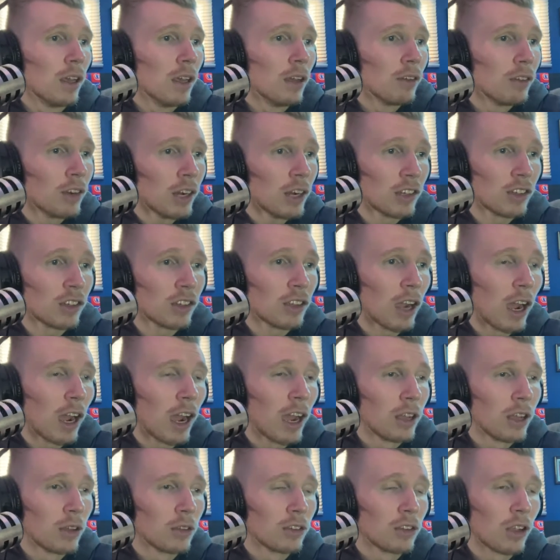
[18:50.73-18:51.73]
Vanessa
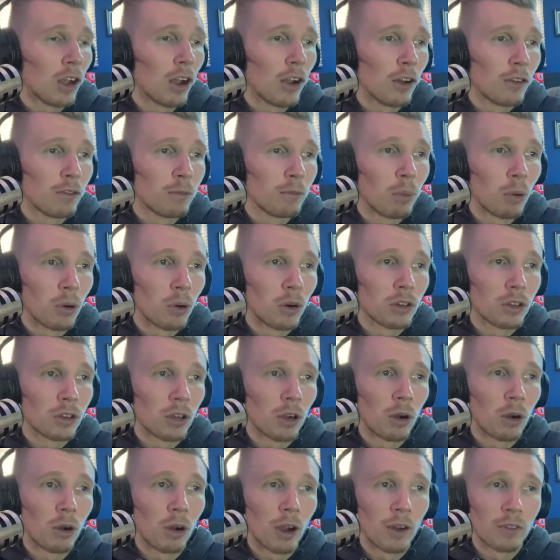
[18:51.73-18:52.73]
Giles of
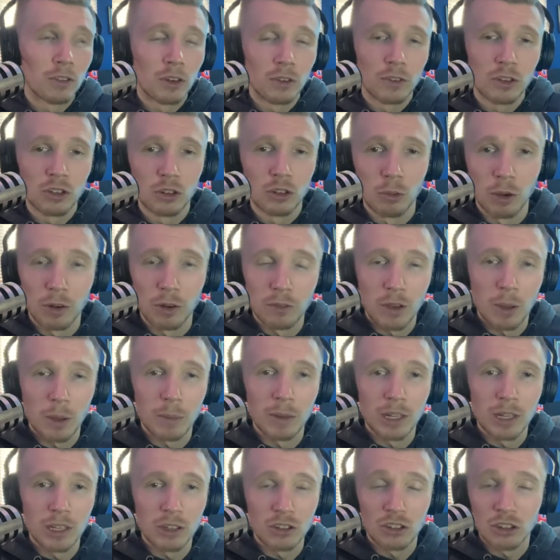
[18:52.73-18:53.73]
Bordeaux of Division 1
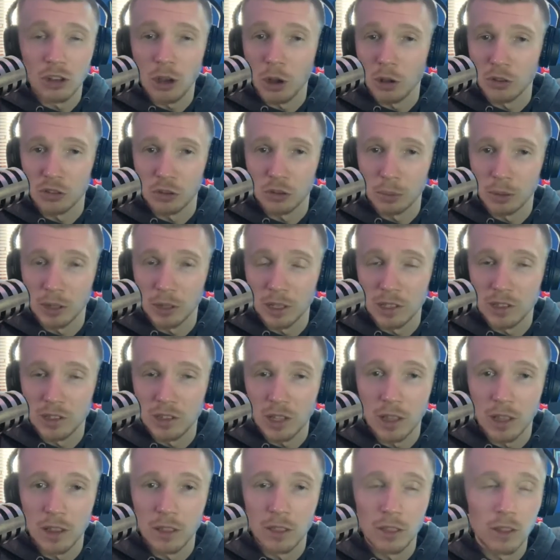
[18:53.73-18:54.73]
Feminine. She also plays
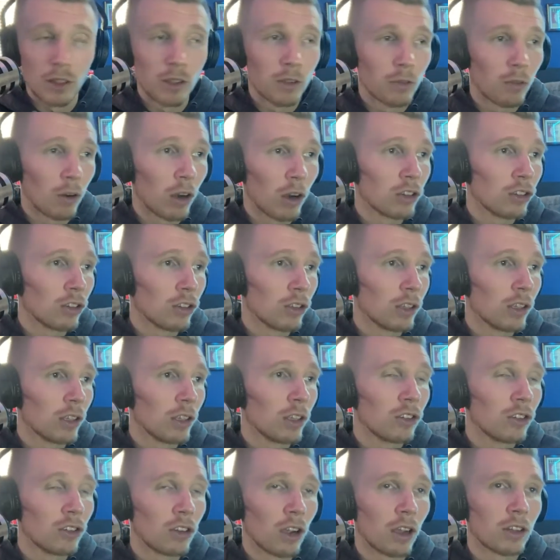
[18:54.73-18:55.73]
in the French
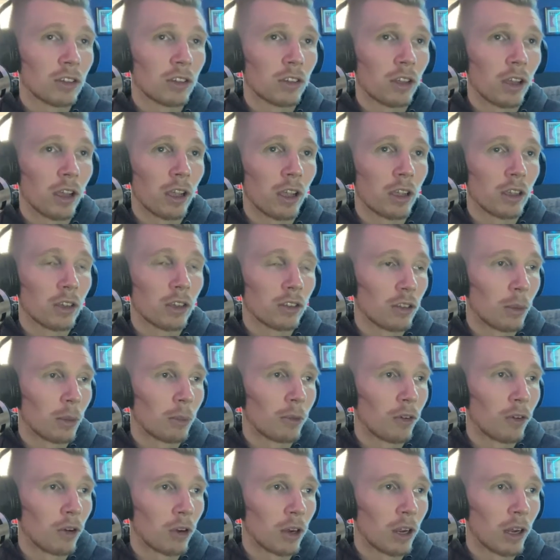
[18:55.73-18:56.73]
League, just like some
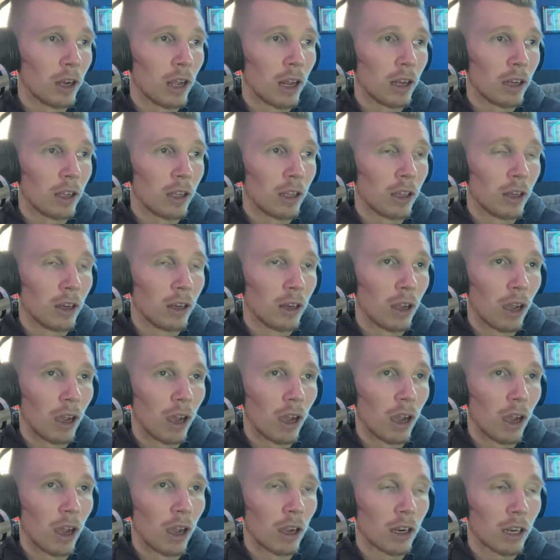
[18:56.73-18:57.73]
of her Canadian
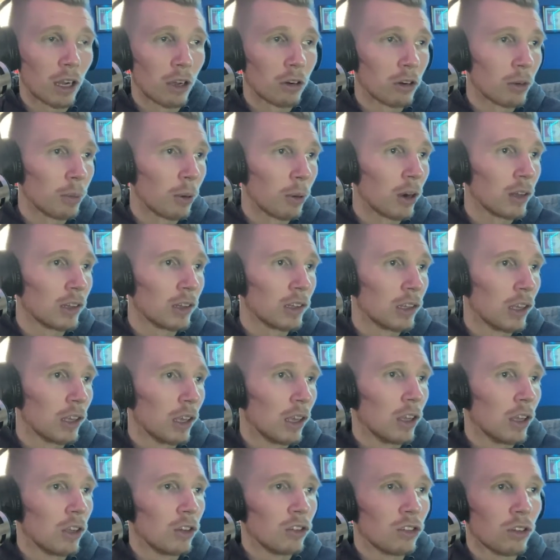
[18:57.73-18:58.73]
counterparts.
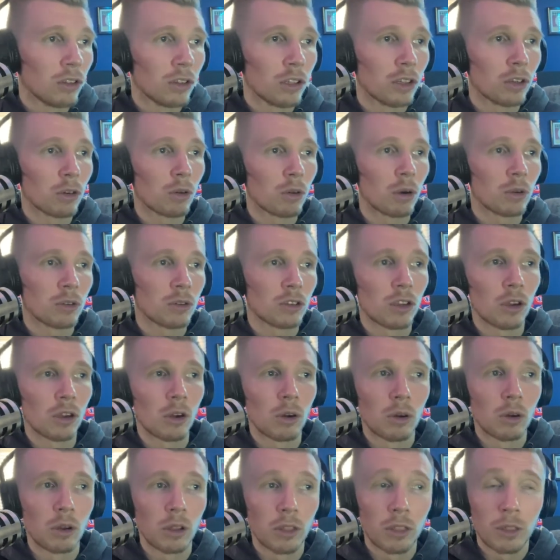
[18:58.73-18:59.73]
Julia
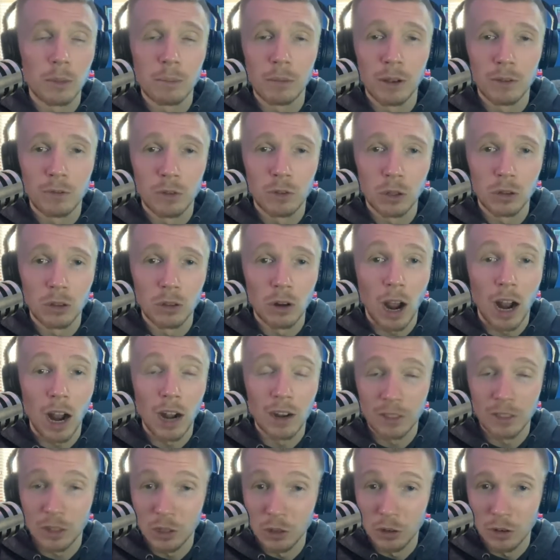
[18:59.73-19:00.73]
Grosso, the midfielder out
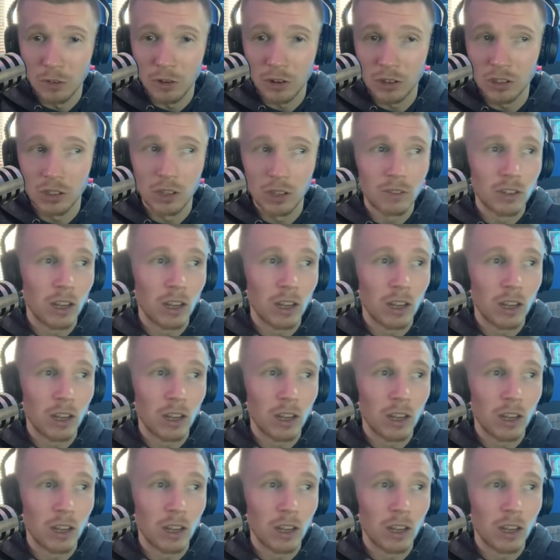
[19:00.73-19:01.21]
of the University of